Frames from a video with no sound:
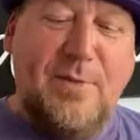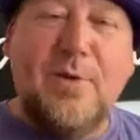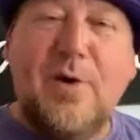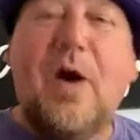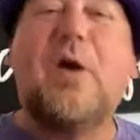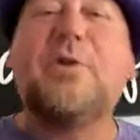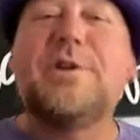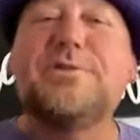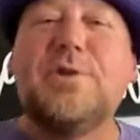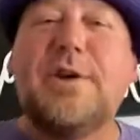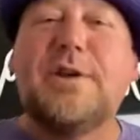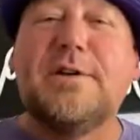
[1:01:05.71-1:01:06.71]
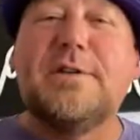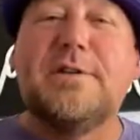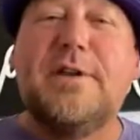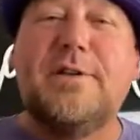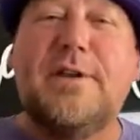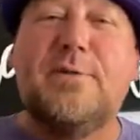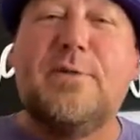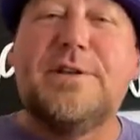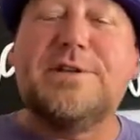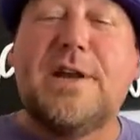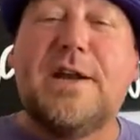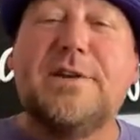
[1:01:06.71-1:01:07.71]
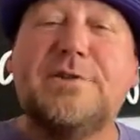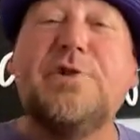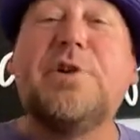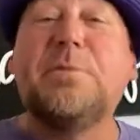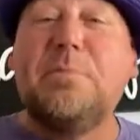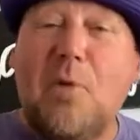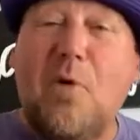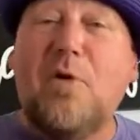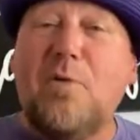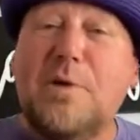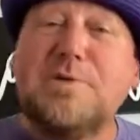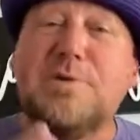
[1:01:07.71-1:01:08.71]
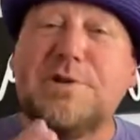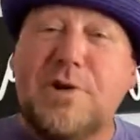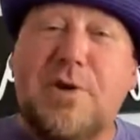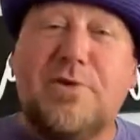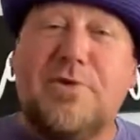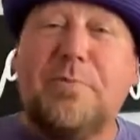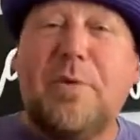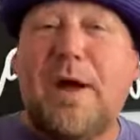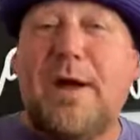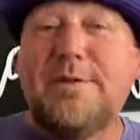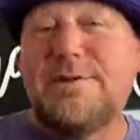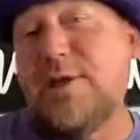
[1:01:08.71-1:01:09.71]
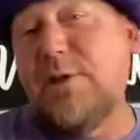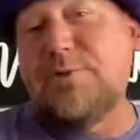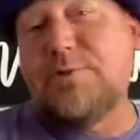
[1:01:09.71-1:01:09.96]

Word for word: we were already drinking, and then we decided to drink more once we started the pod. So we